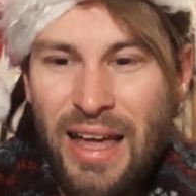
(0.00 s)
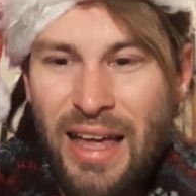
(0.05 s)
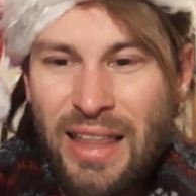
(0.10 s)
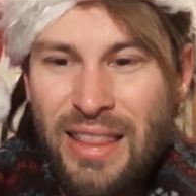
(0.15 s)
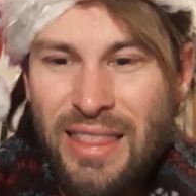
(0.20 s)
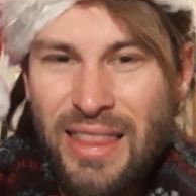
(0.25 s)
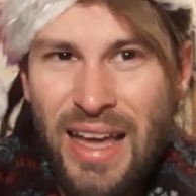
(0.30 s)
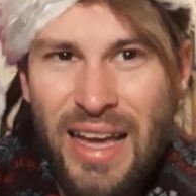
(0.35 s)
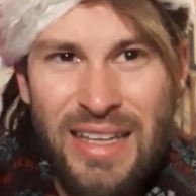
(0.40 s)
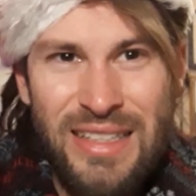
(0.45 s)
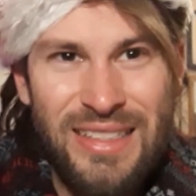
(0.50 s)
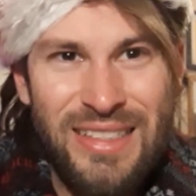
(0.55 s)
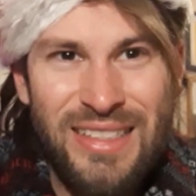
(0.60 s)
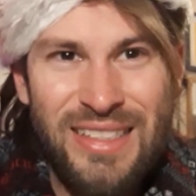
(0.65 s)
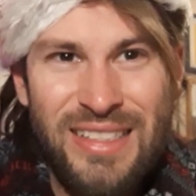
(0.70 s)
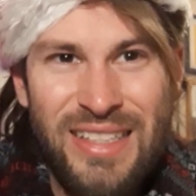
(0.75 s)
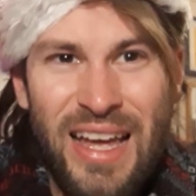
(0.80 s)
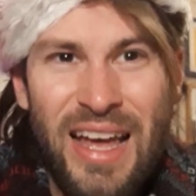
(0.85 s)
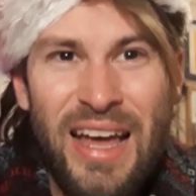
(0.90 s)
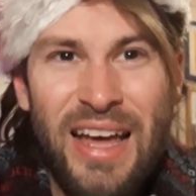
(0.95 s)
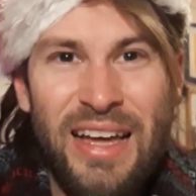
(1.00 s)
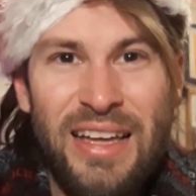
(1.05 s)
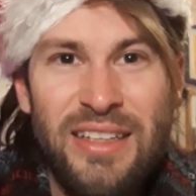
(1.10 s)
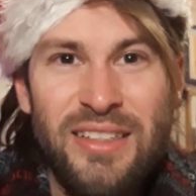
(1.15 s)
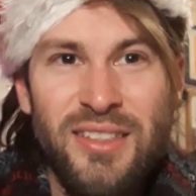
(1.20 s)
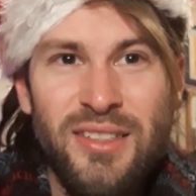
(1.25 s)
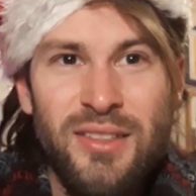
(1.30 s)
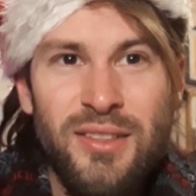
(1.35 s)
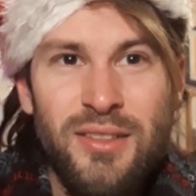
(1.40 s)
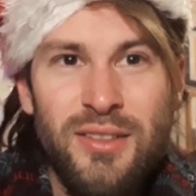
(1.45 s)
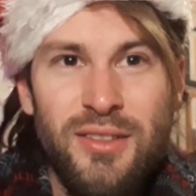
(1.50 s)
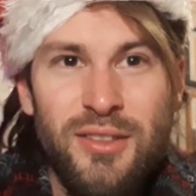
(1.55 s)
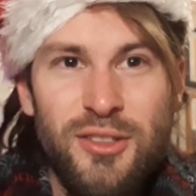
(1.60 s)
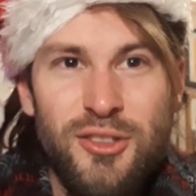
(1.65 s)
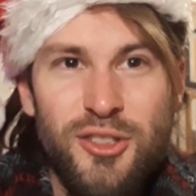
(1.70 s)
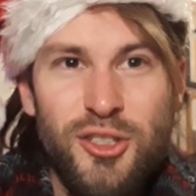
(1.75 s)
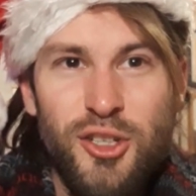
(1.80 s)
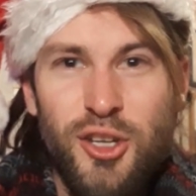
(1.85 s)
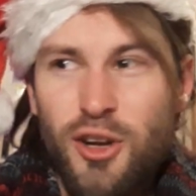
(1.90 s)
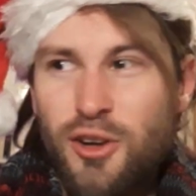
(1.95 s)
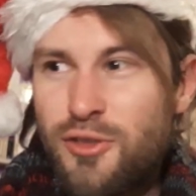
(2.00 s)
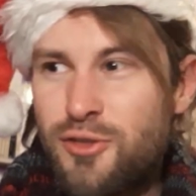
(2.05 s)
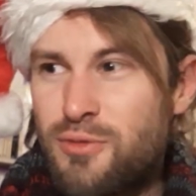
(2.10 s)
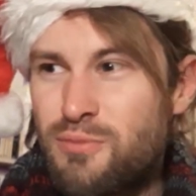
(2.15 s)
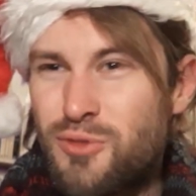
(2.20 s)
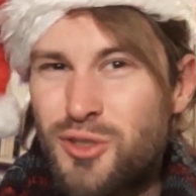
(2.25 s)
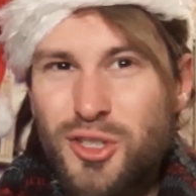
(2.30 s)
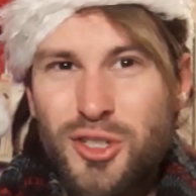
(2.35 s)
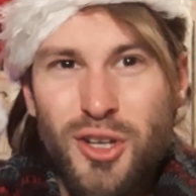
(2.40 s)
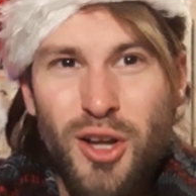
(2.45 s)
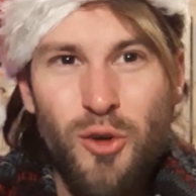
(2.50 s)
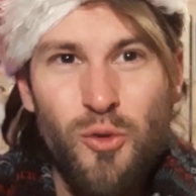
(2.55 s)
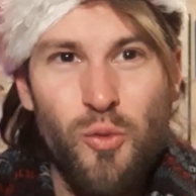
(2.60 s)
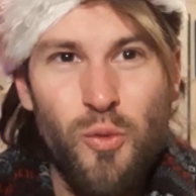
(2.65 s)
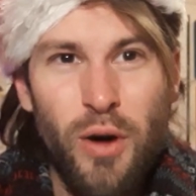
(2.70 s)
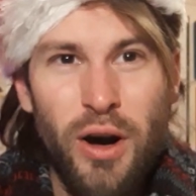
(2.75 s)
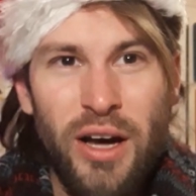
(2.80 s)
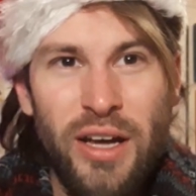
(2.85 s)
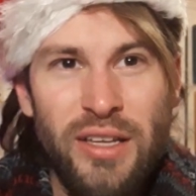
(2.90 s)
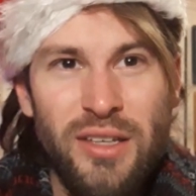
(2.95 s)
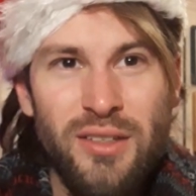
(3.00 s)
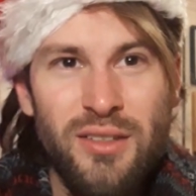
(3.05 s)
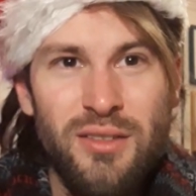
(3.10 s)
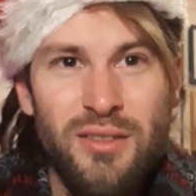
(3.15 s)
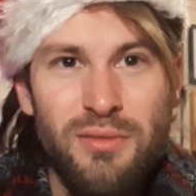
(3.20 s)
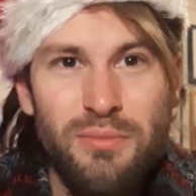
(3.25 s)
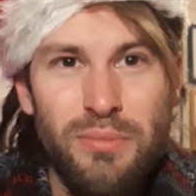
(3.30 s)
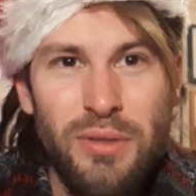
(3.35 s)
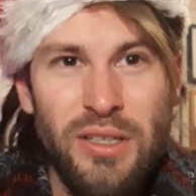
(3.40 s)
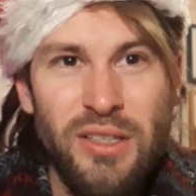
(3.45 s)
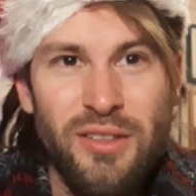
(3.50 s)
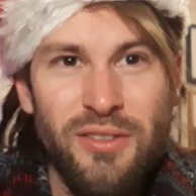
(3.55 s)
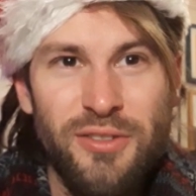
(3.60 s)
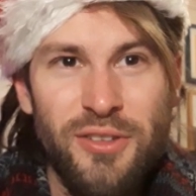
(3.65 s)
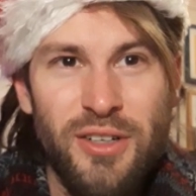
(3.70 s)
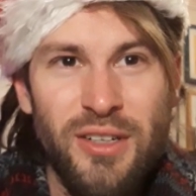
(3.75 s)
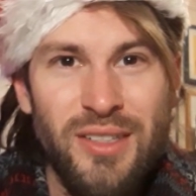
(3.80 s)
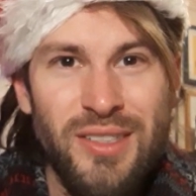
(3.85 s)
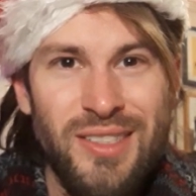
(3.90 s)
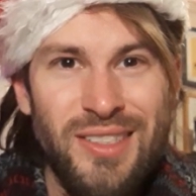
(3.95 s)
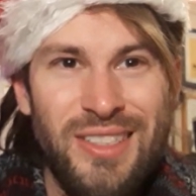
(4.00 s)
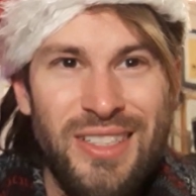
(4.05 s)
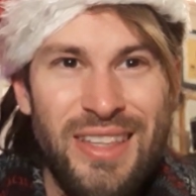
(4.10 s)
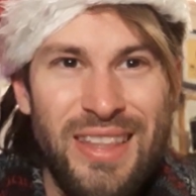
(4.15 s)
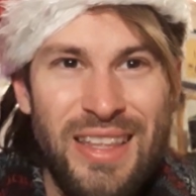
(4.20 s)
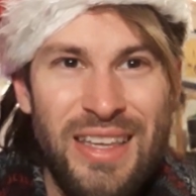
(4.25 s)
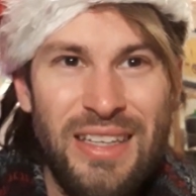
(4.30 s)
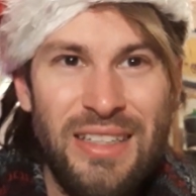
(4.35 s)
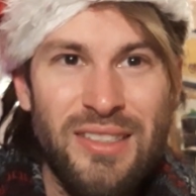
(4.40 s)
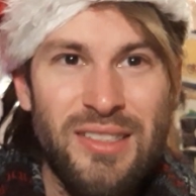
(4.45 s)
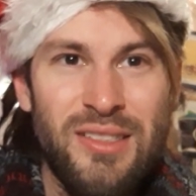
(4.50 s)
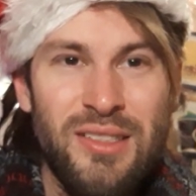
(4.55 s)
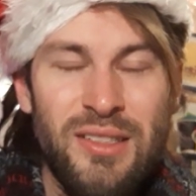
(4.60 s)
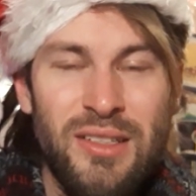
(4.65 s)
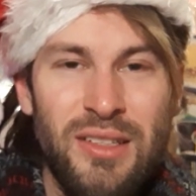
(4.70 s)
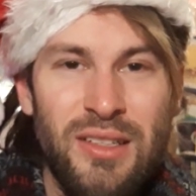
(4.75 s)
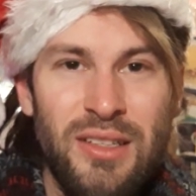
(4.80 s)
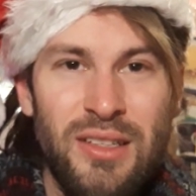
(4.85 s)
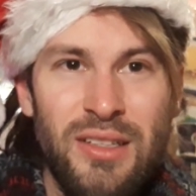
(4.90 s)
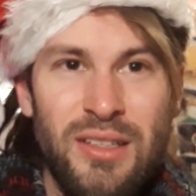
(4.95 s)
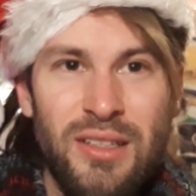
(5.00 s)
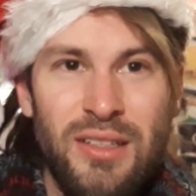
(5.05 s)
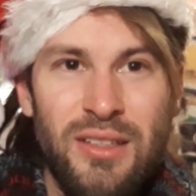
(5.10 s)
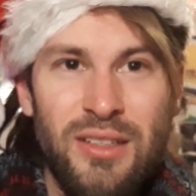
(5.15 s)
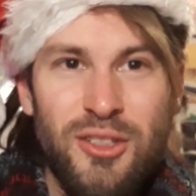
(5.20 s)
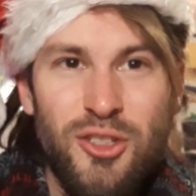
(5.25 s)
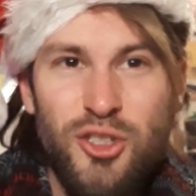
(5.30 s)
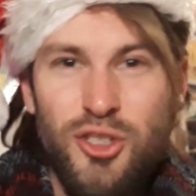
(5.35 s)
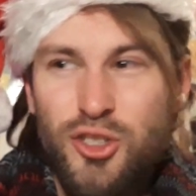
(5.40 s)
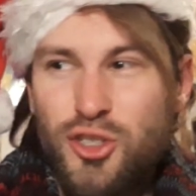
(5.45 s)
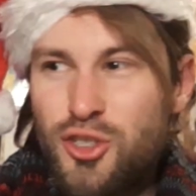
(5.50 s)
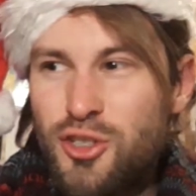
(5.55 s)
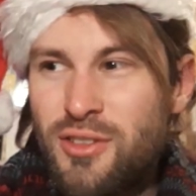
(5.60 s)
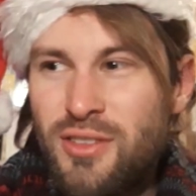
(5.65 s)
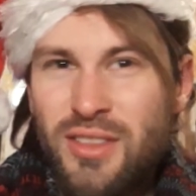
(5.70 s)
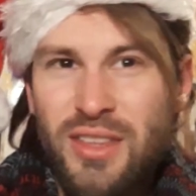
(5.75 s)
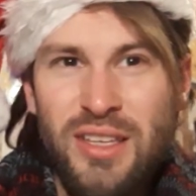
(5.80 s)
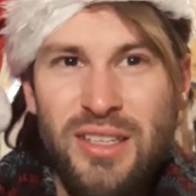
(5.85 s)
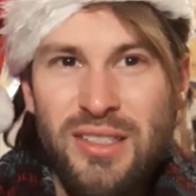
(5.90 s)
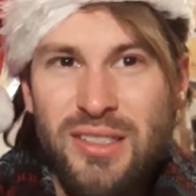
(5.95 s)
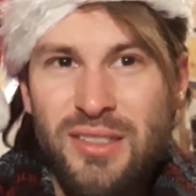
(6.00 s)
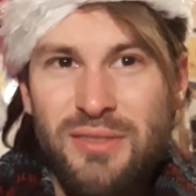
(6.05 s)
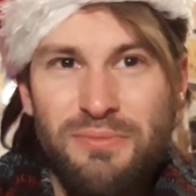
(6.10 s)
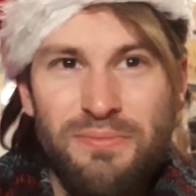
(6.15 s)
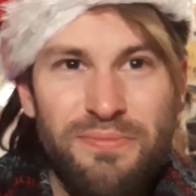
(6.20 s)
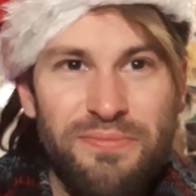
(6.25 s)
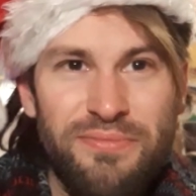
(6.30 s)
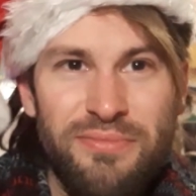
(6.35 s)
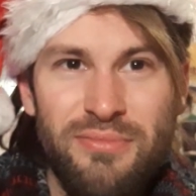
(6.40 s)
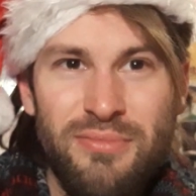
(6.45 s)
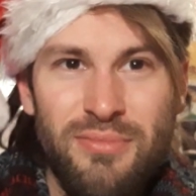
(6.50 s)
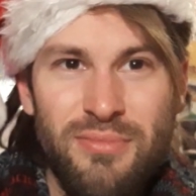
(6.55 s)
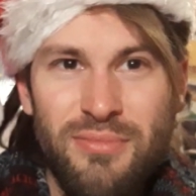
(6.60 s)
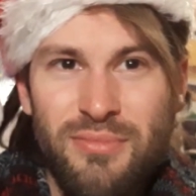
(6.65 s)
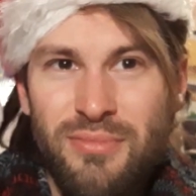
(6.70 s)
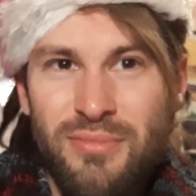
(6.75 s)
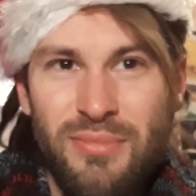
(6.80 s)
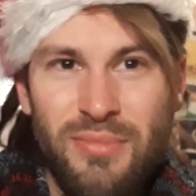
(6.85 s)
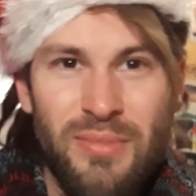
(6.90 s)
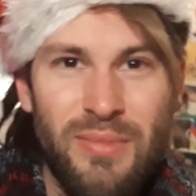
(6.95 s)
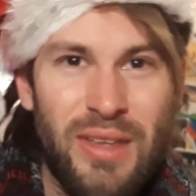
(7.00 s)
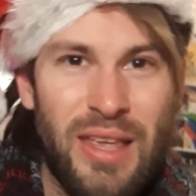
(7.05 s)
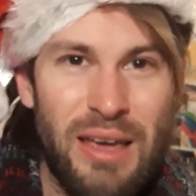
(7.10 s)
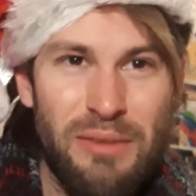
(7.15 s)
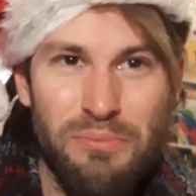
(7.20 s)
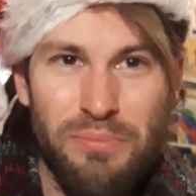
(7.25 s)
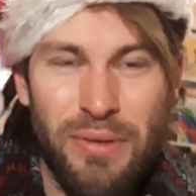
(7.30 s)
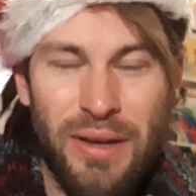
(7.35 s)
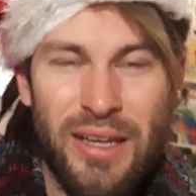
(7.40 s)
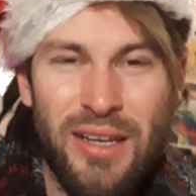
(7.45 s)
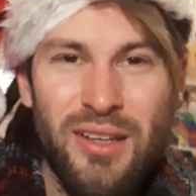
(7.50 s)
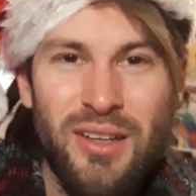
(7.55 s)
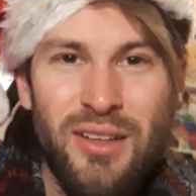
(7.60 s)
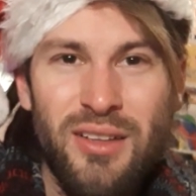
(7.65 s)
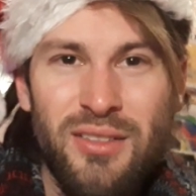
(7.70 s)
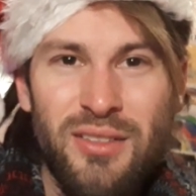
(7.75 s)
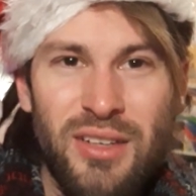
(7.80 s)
That's sad to go from Snow White being the first to this. Shouldn't things get better?